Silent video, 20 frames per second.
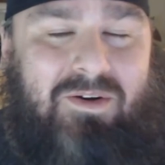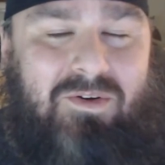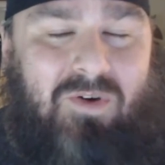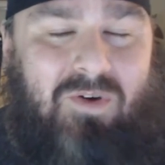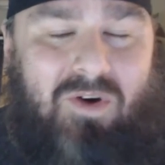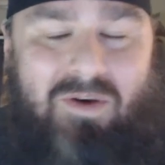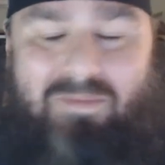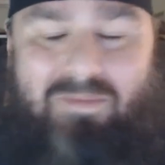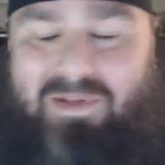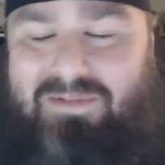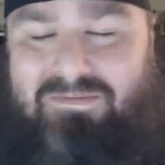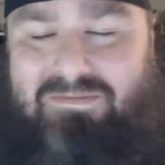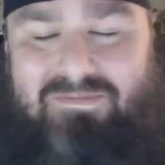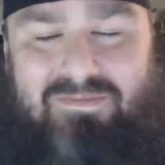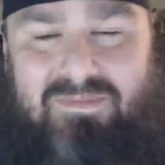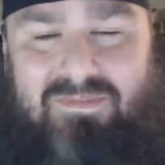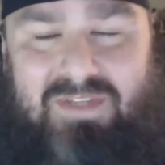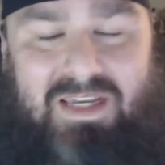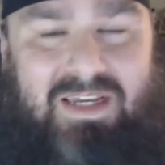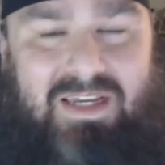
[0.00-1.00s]
Corbin
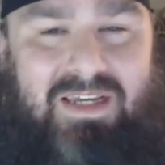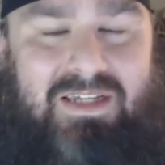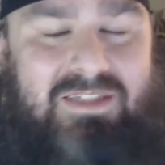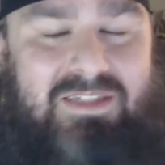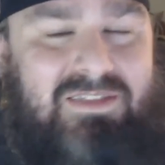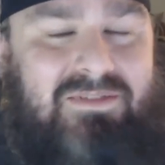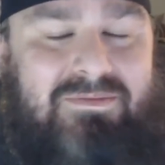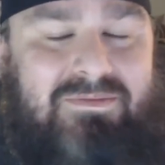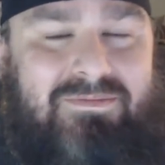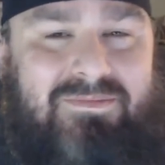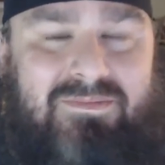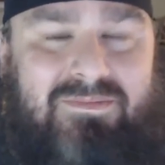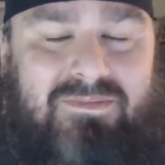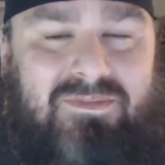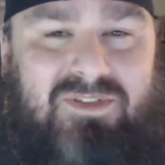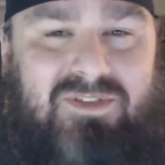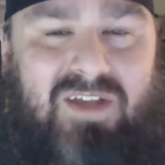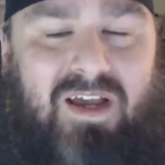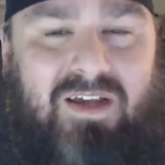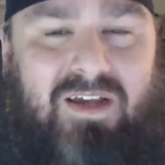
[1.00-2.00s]

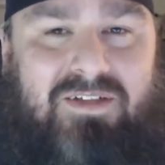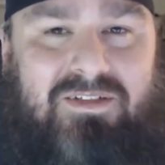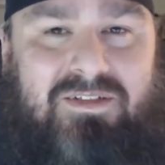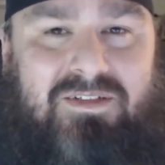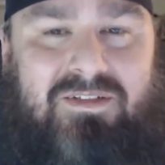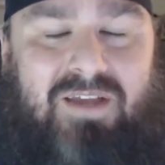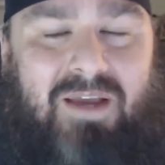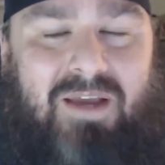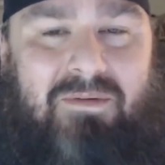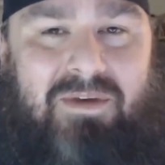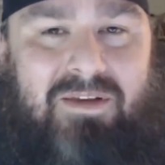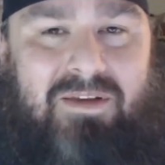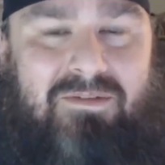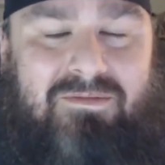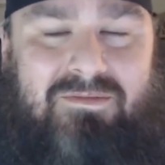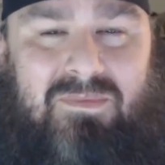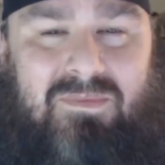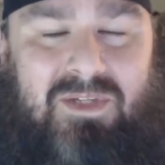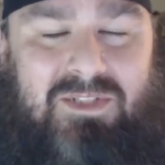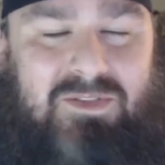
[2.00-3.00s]
sucks. I
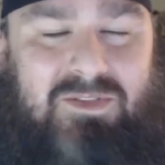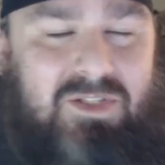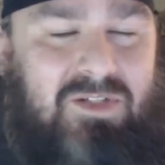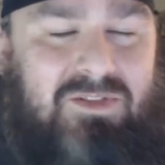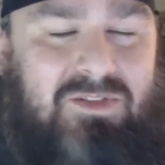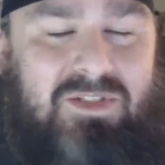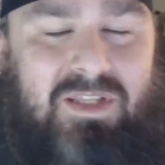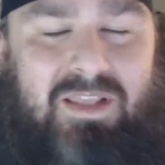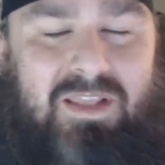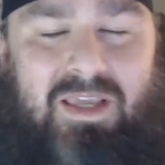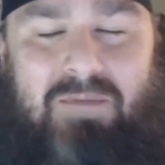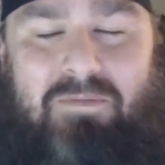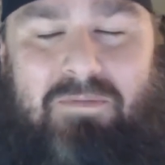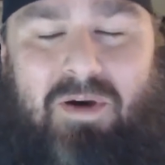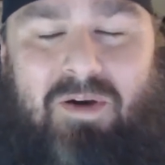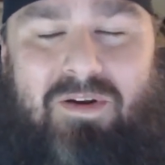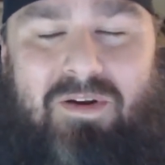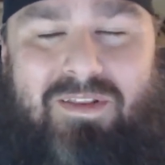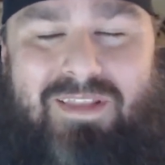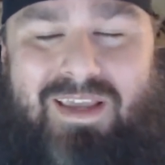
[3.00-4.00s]
mean, it's usually the
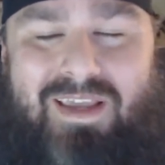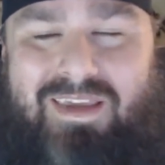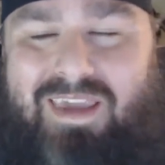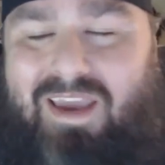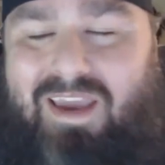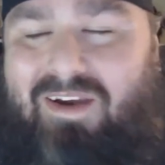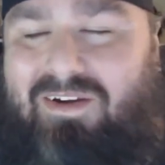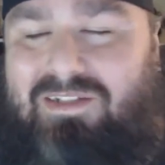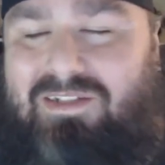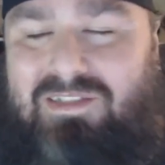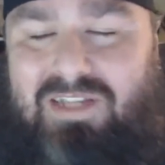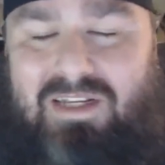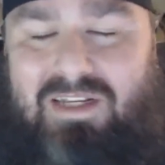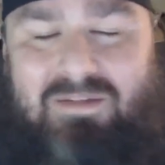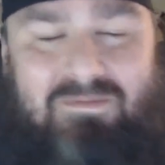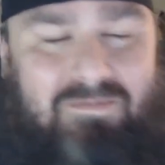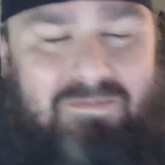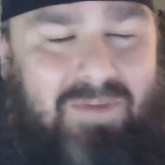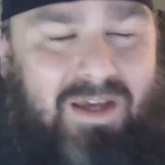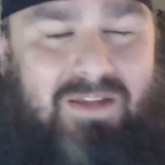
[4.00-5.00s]
opponent that carries
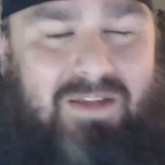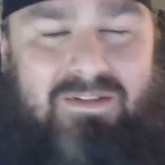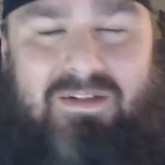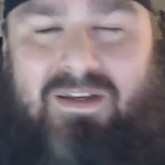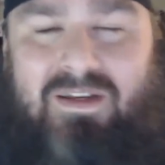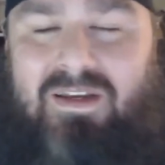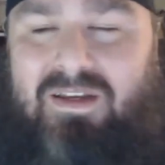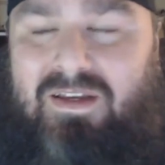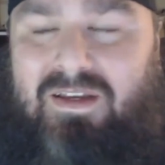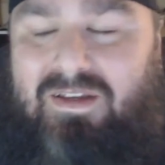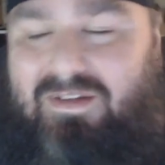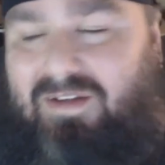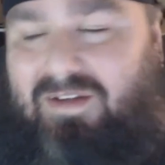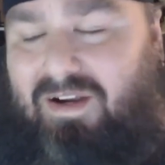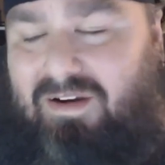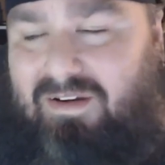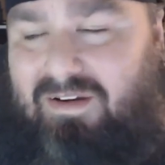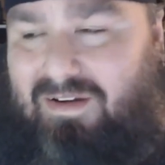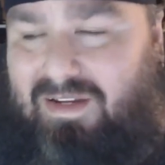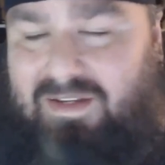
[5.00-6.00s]
it, but
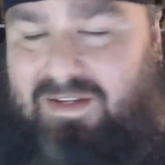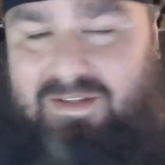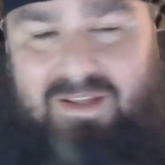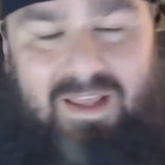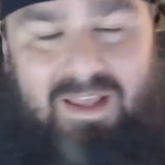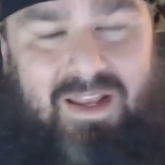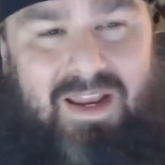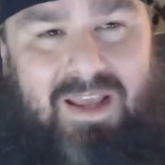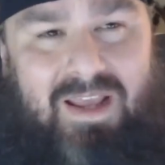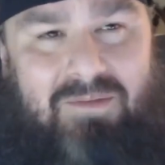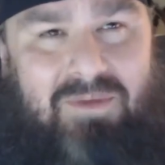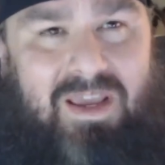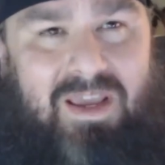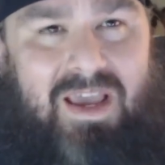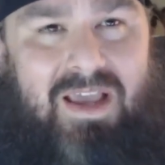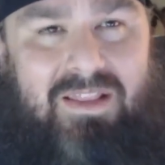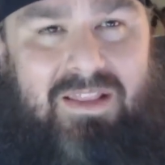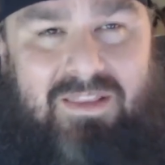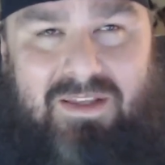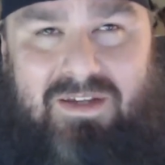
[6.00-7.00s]
all right. And then we
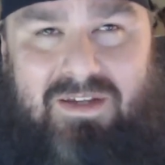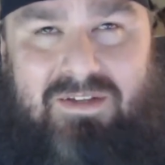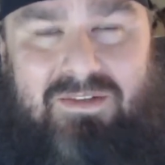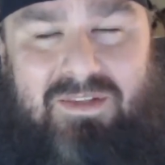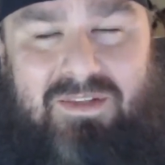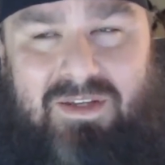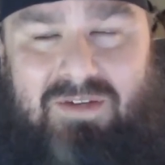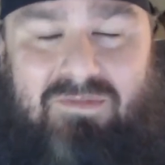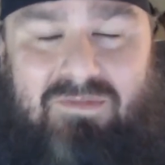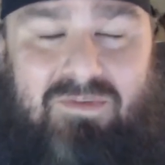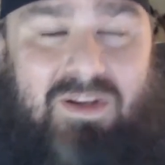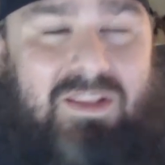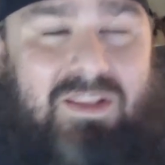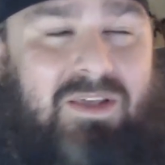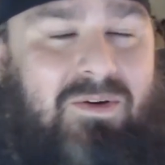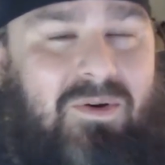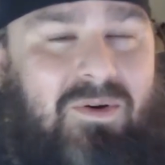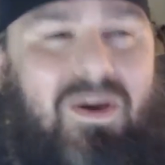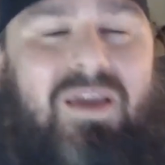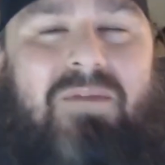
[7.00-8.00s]
had the
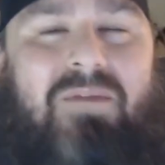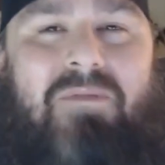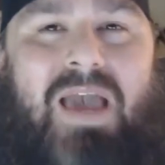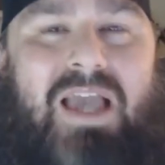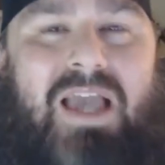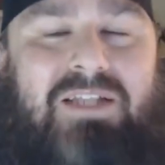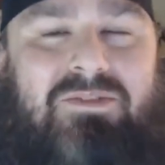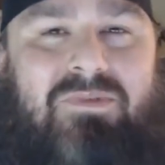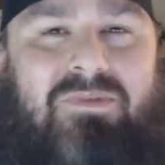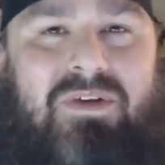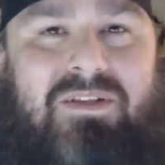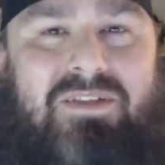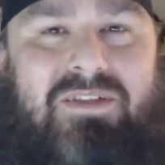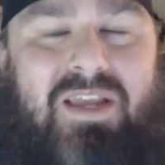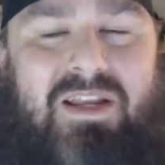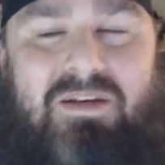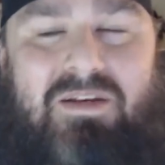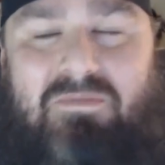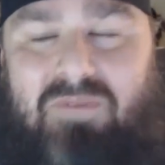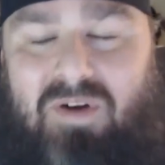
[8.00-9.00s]
really quick match with
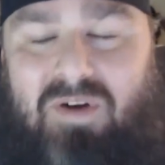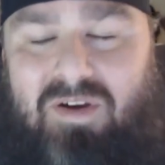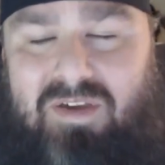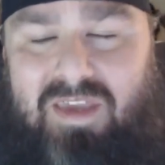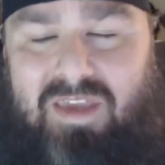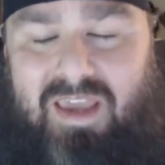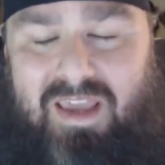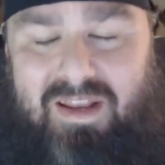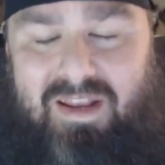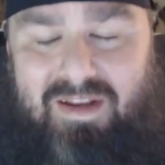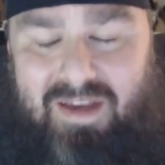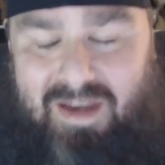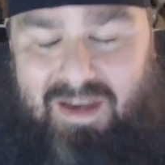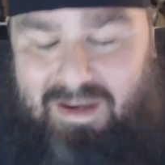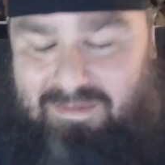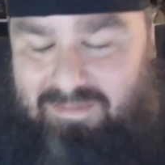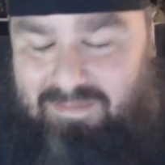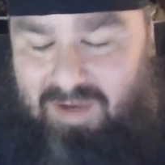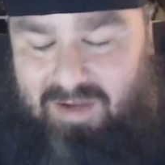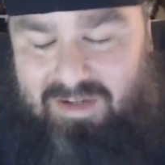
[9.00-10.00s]
Dana Brooke and
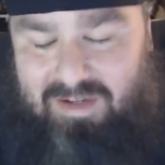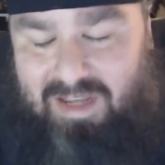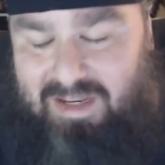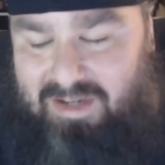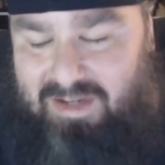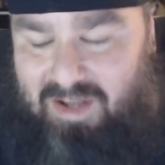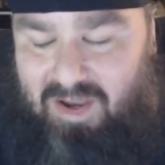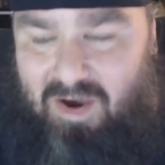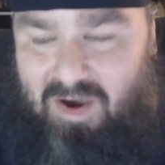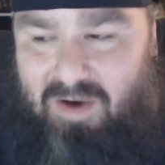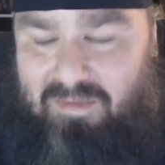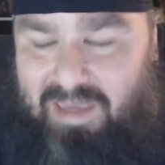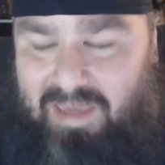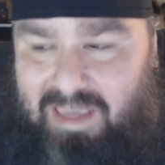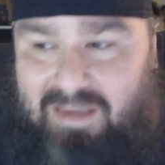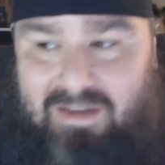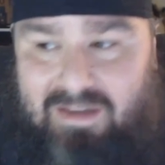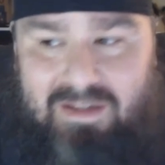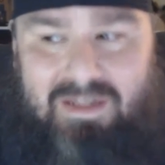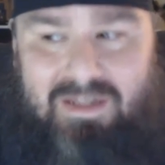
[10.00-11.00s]
Naomi.